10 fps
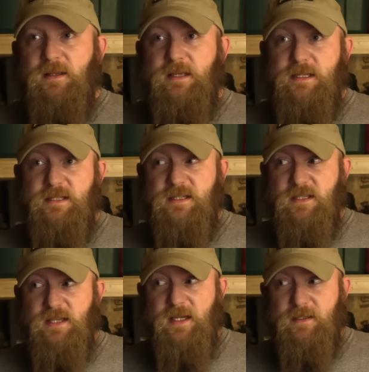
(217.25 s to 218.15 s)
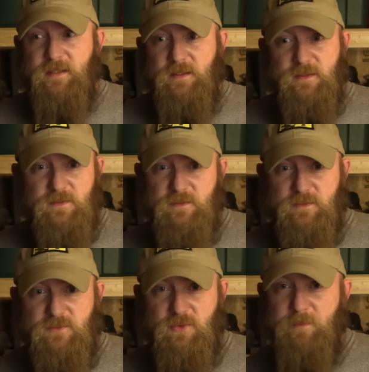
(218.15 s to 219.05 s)
is that
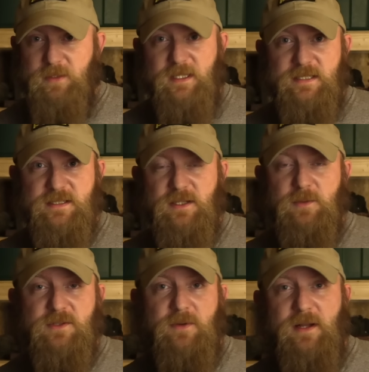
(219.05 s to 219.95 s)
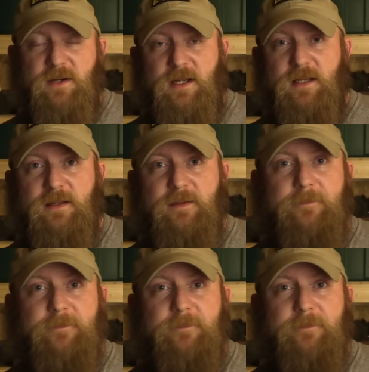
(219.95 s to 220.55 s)
Trump leans into his rhetoric